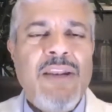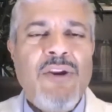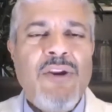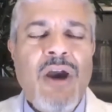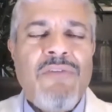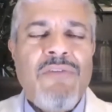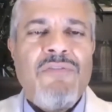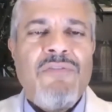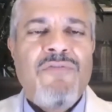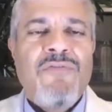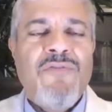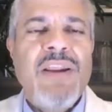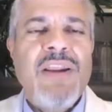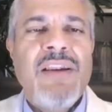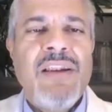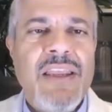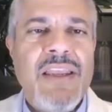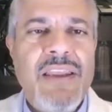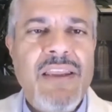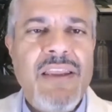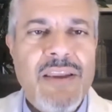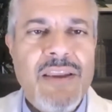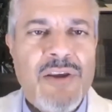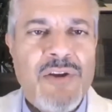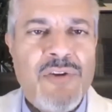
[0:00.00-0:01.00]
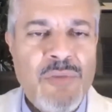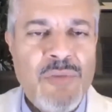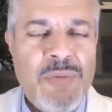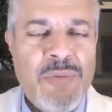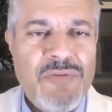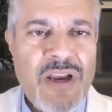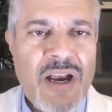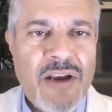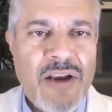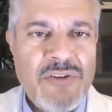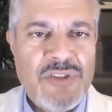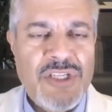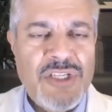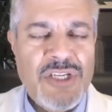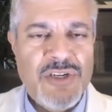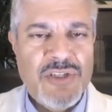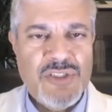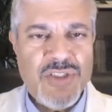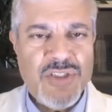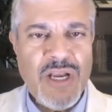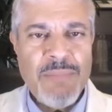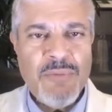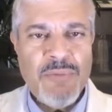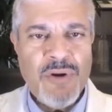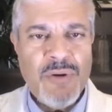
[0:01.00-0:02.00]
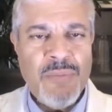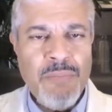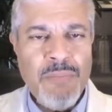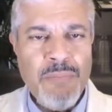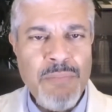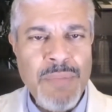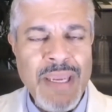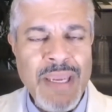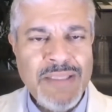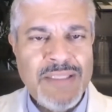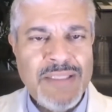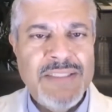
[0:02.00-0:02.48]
know I have a friendly group of doctors here, so I'm going to make